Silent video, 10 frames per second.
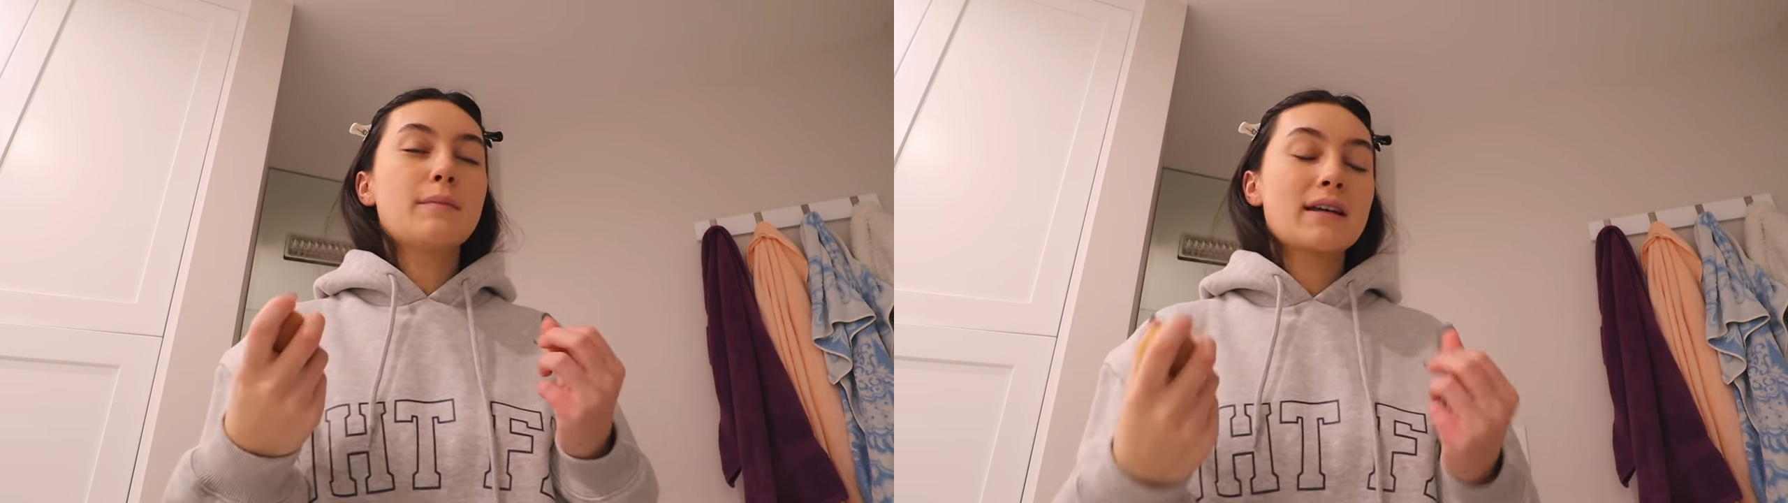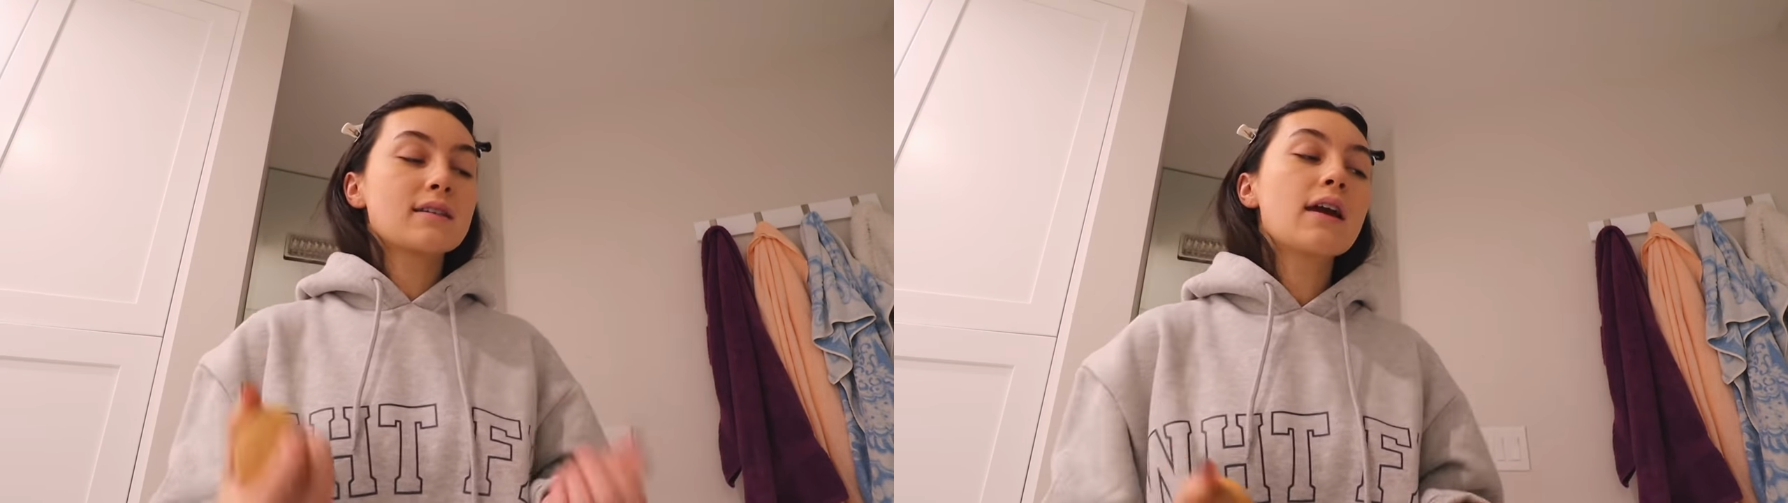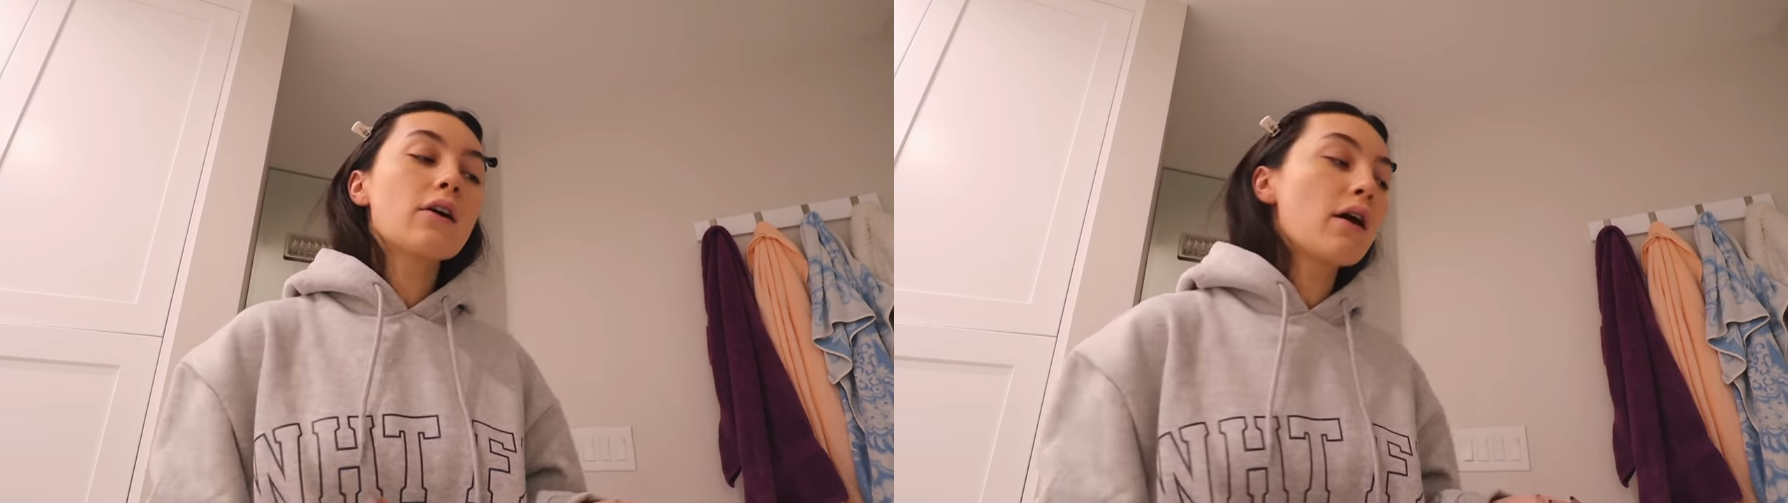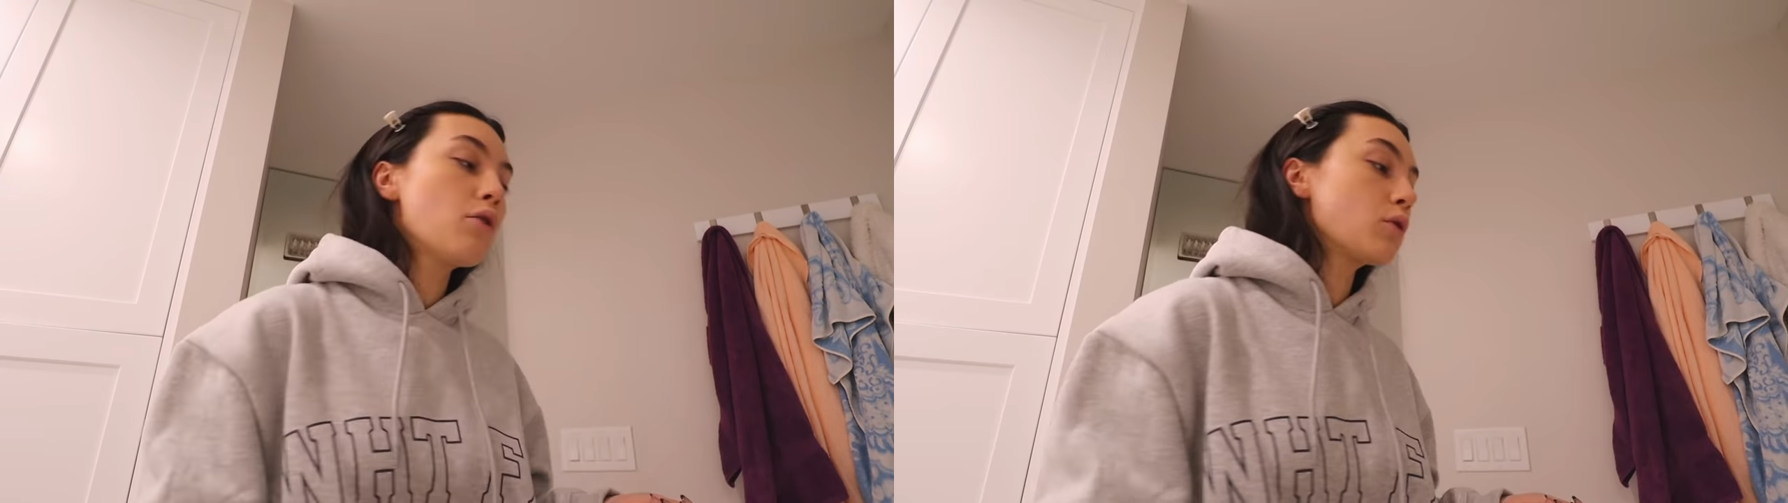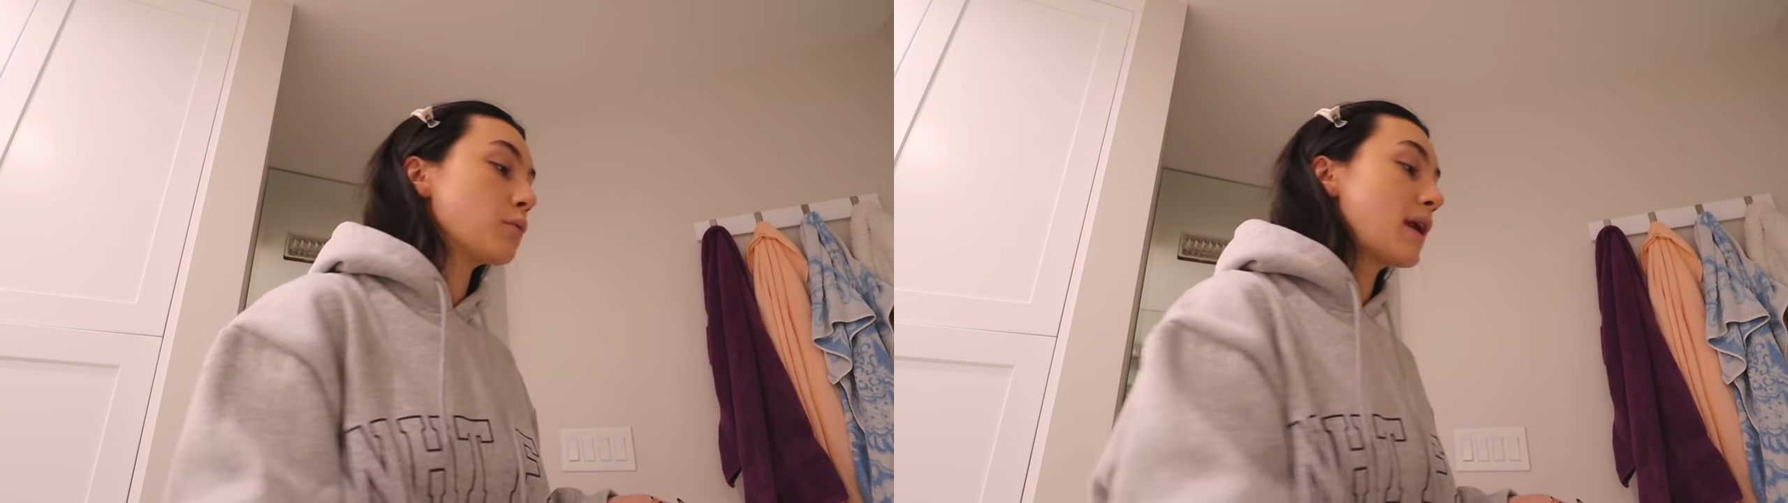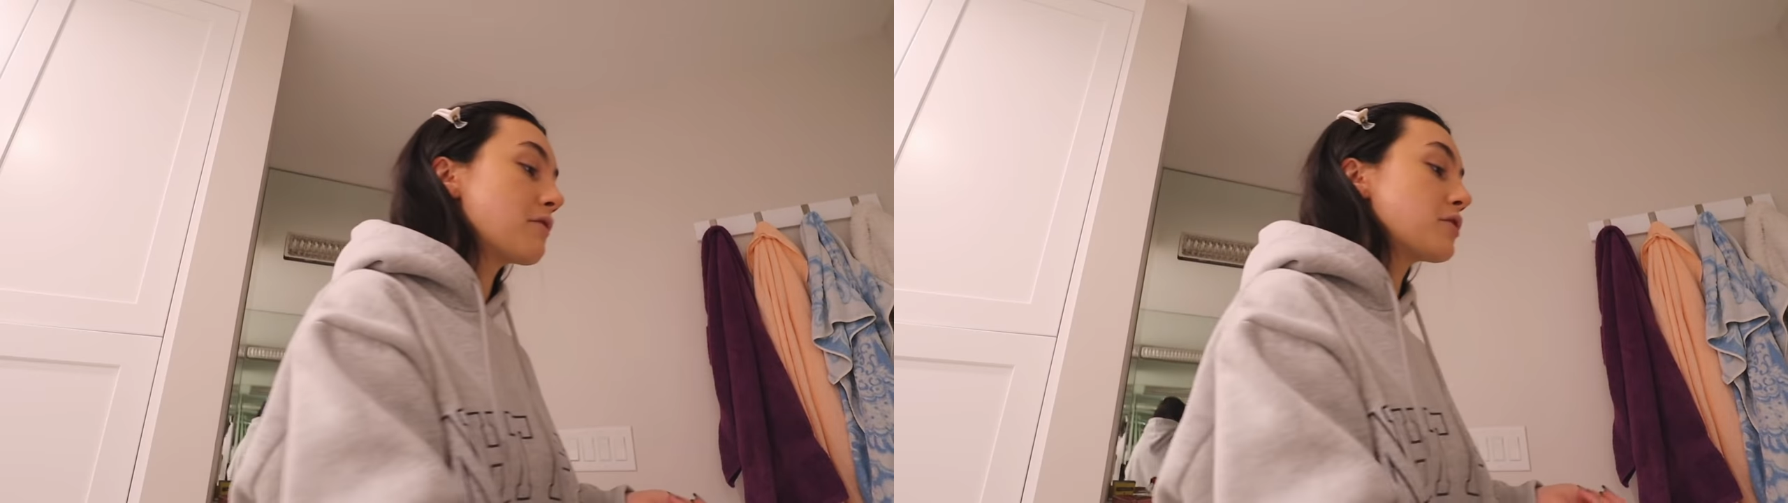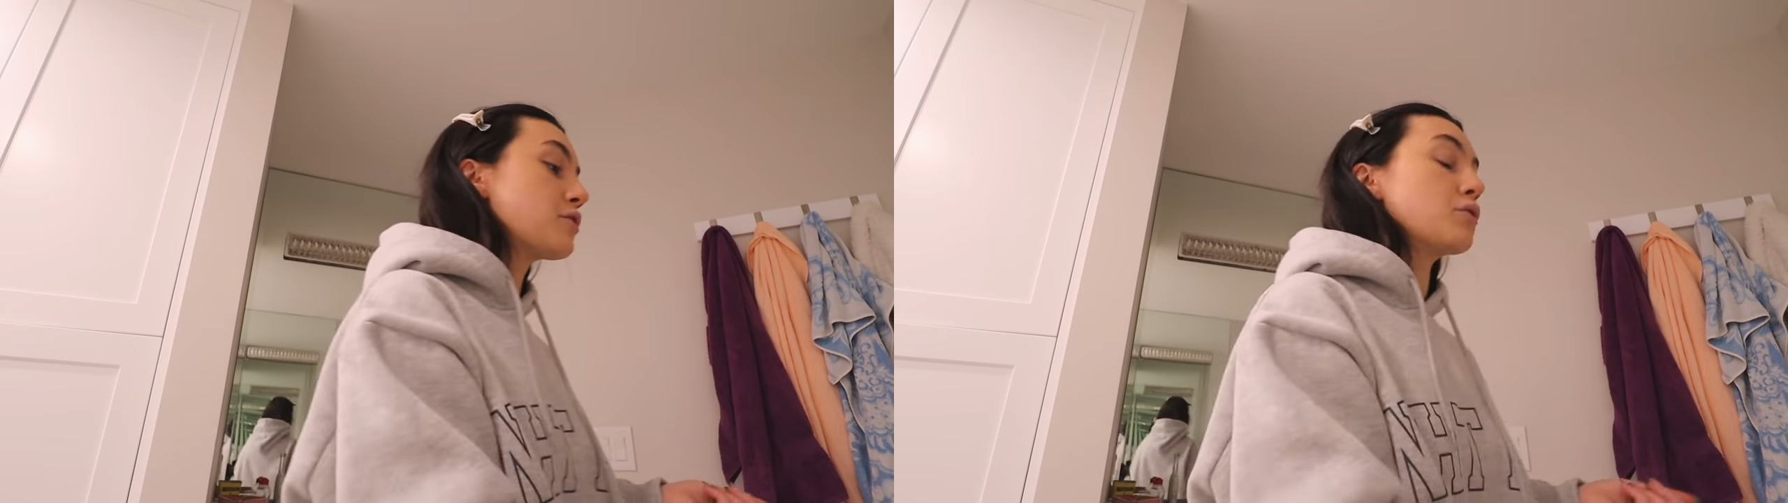mascara or whatever,